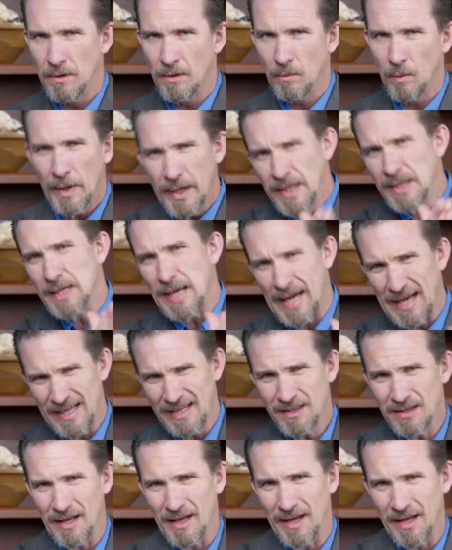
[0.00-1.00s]
we need to
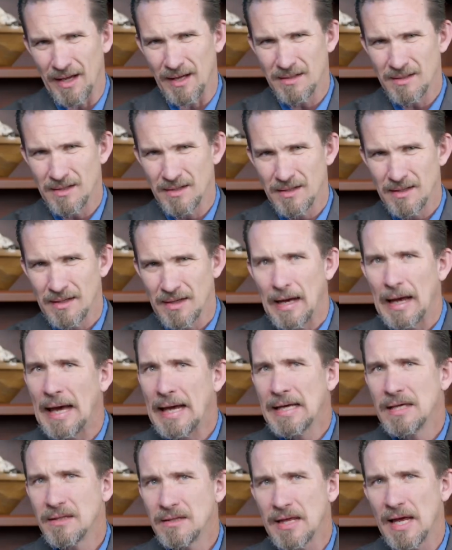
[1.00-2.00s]
hate that.
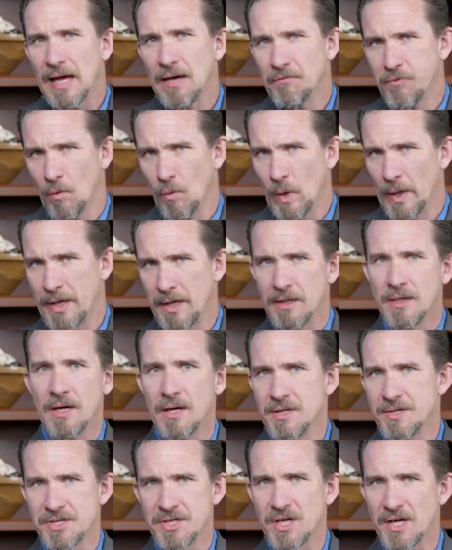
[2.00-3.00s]
Hate that for what it
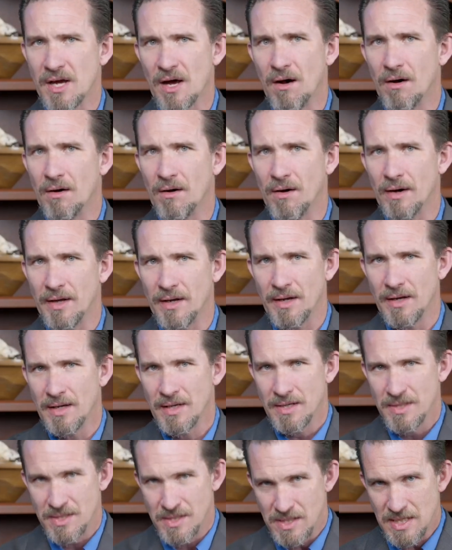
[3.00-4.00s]
does to God.
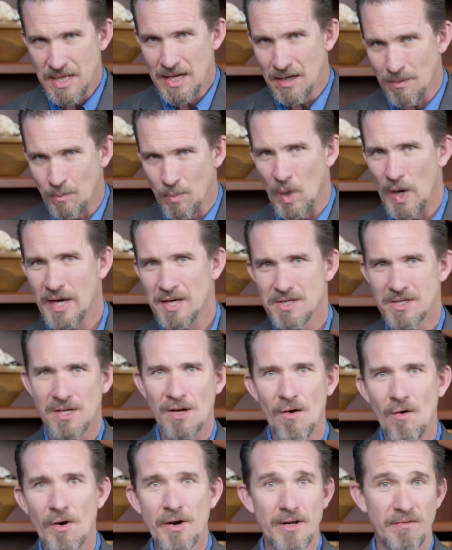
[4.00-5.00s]
Sin breaks
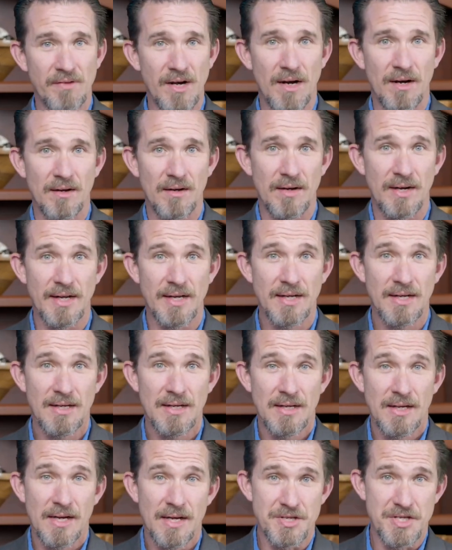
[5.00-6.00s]
the heart of God.
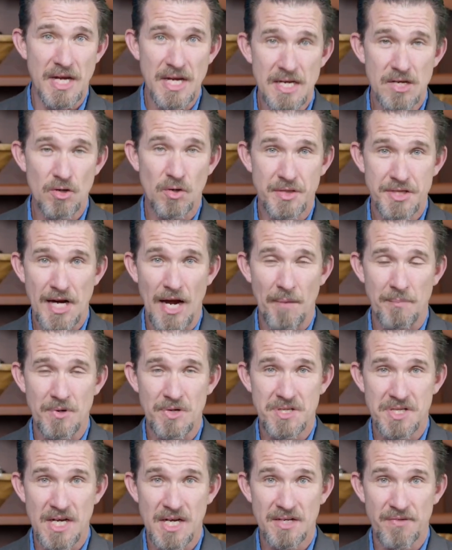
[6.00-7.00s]
Ezekiel
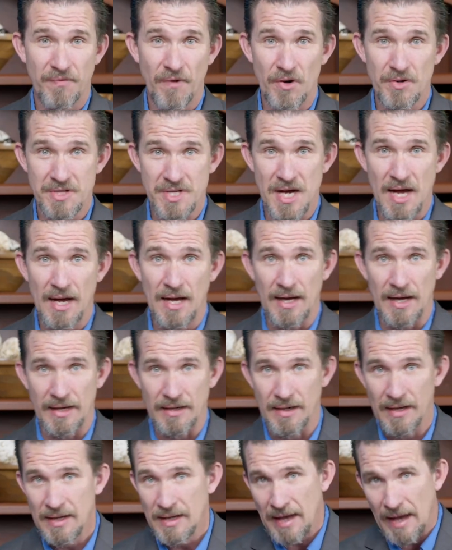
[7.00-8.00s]
chapter 6, verse
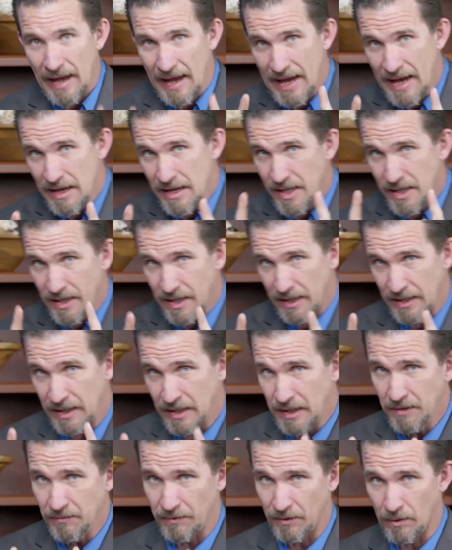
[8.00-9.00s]
9, hate
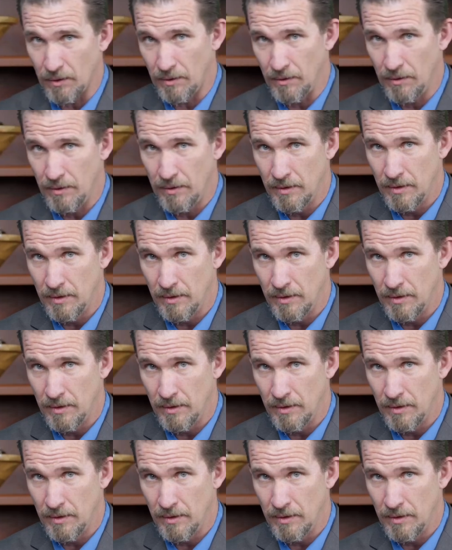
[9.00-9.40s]
evil